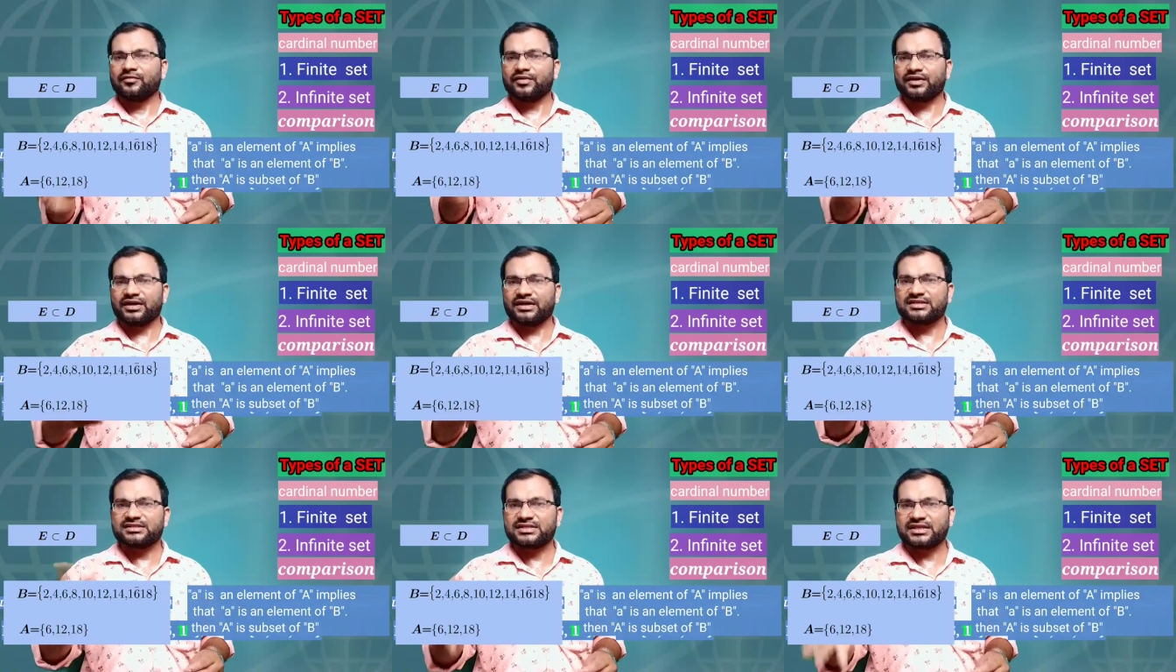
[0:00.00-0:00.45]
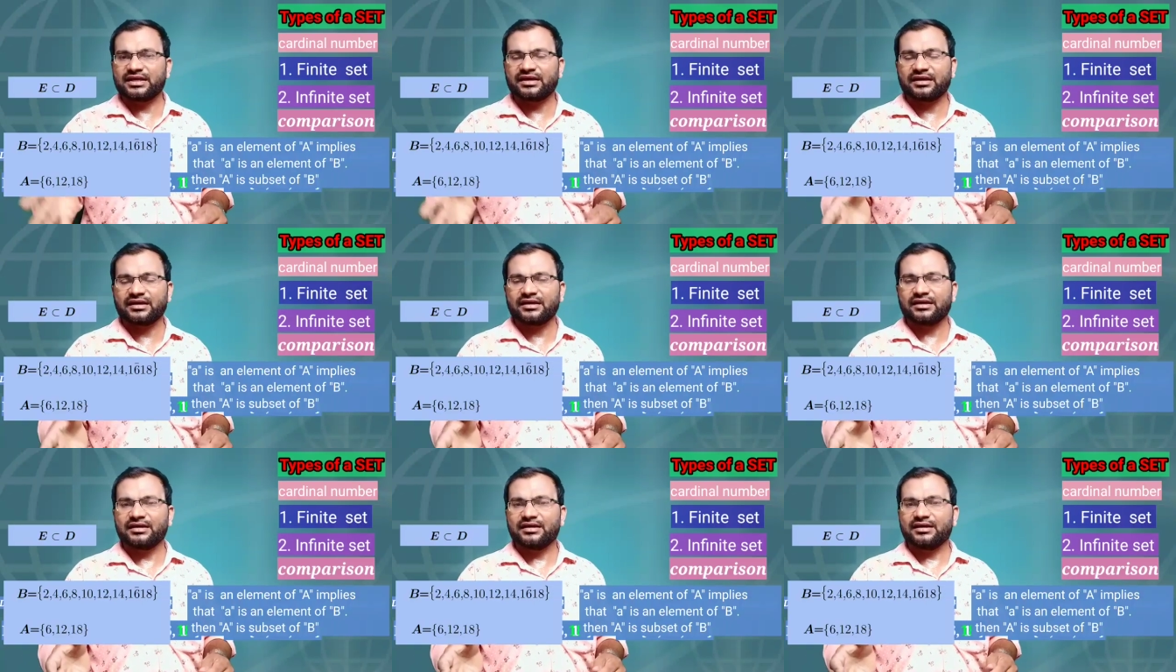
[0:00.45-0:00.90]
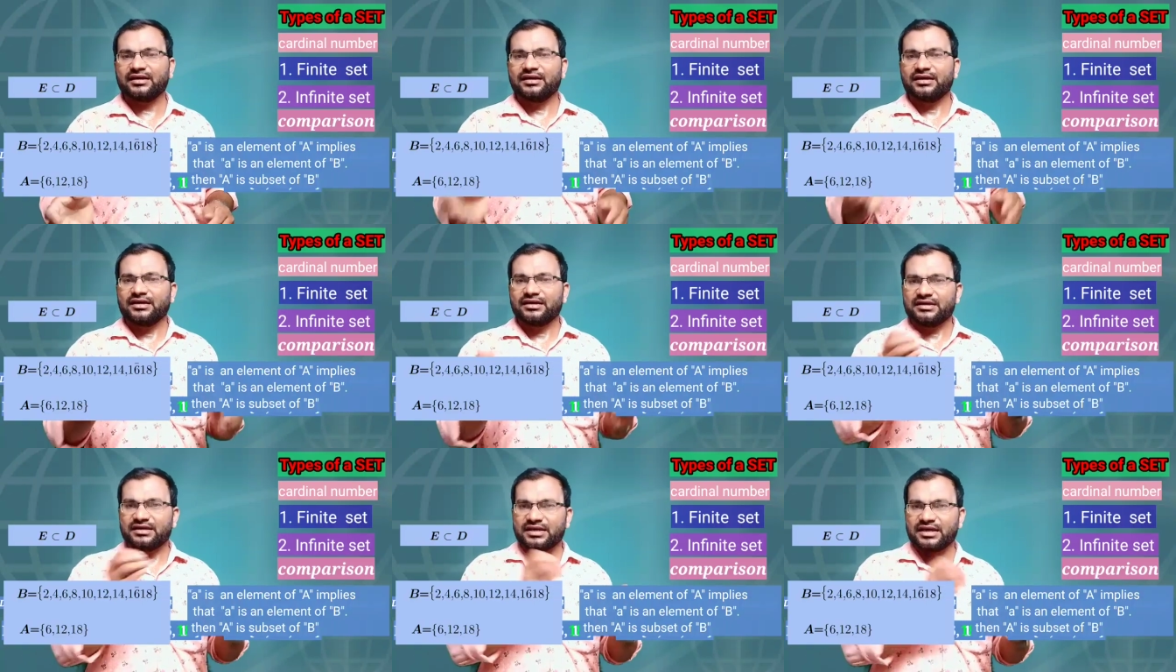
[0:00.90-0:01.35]
We can say
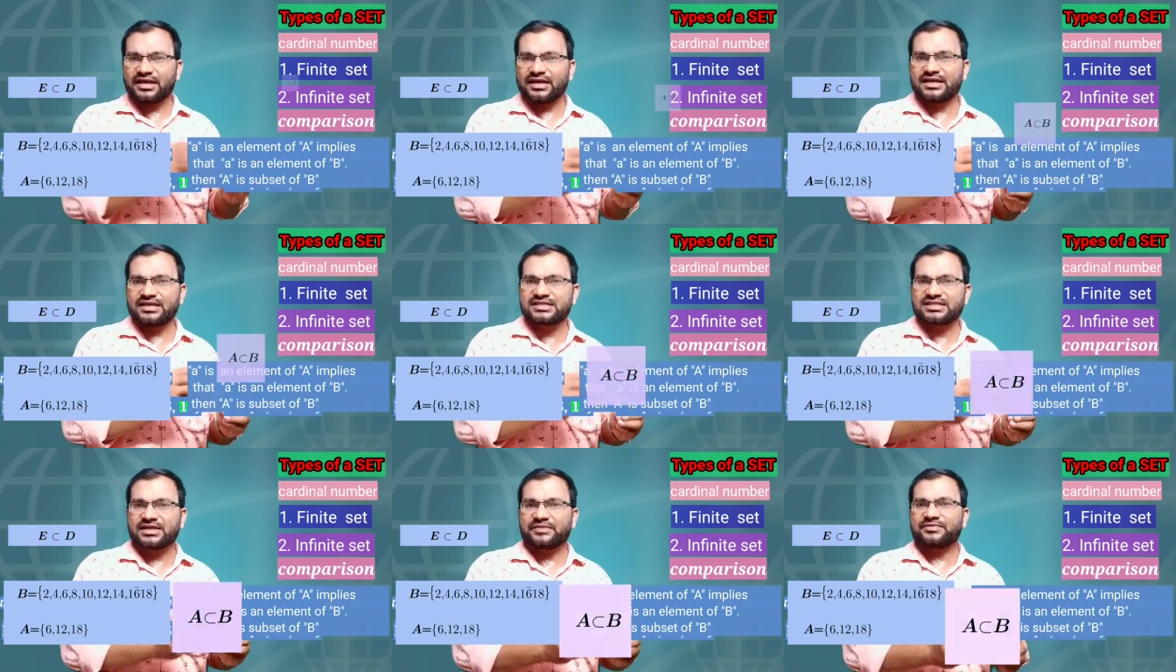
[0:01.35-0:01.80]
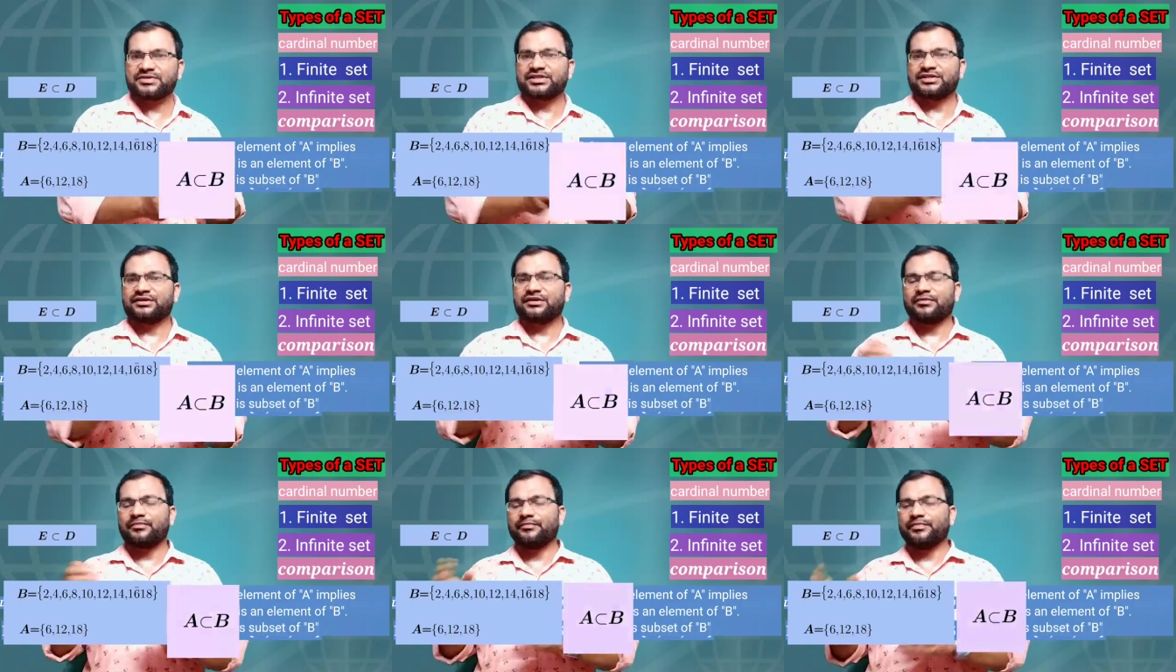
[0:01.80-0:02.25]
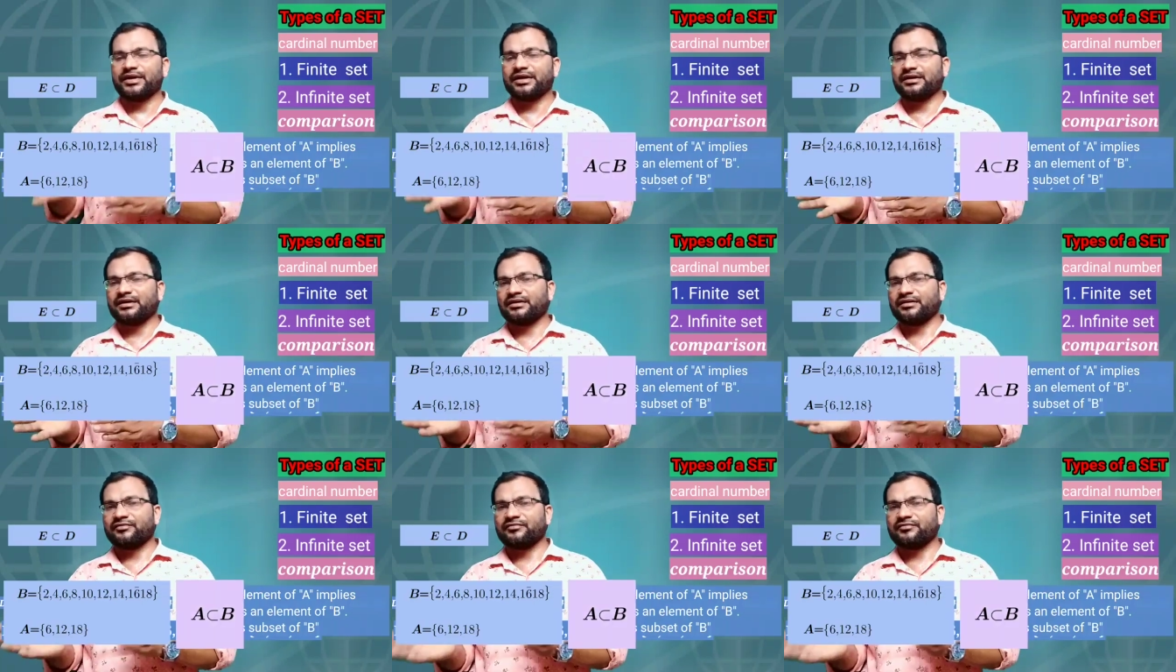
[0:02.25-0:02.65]
A is subset of B.